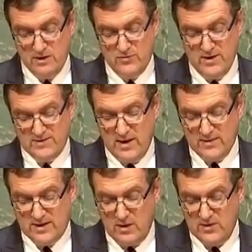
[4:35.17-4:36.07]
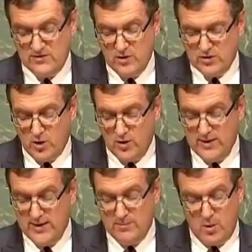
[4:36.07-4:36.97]
Israel's healthcare is not
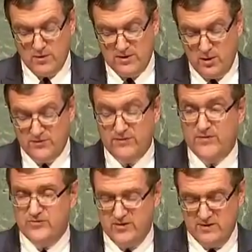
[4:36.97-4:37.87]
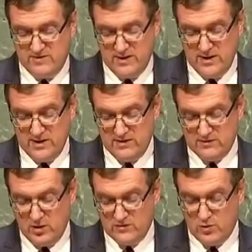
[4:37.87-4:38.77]
only a model of efficiency, it
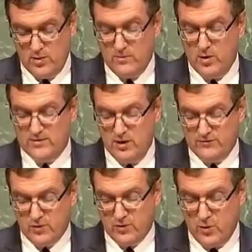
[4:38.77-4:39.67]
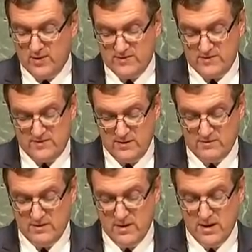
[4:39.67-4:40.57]
is also a model of
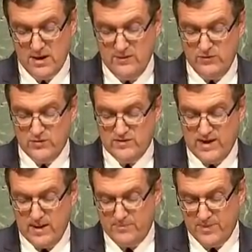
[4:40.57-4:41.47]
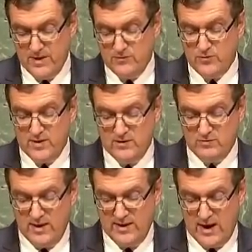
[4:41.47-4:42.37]
coexistence. If you step into an
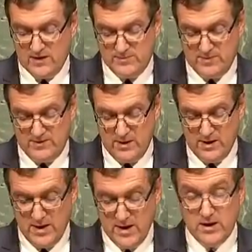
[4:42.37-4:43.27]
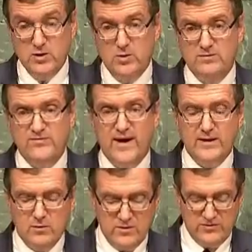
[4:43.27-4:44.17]
Israeli hospital, you will
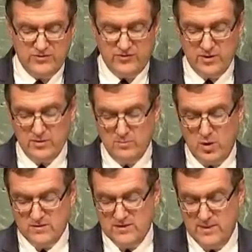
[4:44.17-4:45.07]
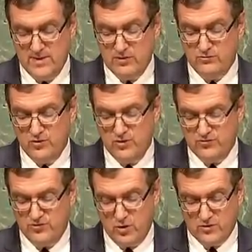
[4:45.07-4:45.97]
find Christian, Muslim, and
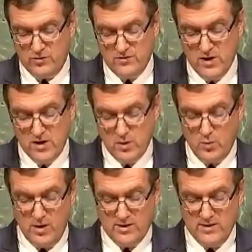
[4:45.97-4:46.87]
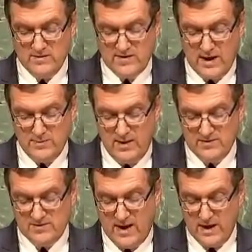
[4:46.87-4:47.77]
Jewish doctors working side
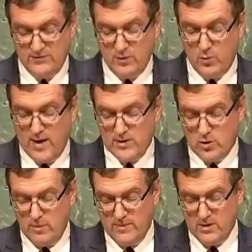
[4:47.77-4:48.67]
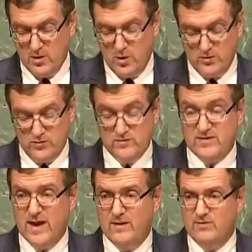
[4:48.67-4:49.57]
by side for one common goal: to
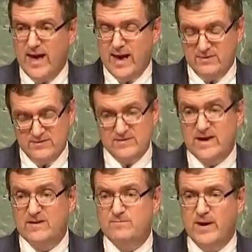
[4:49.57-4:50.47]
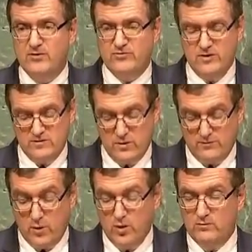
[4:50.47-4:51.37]
save lives, save patients
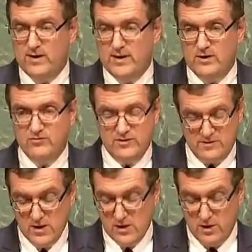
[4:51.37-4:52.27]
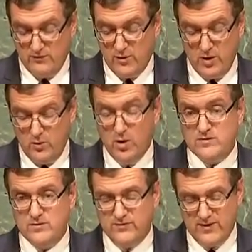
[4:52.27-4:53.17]
of all religions, of all
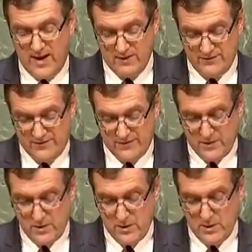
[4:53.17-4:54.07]
walks of life.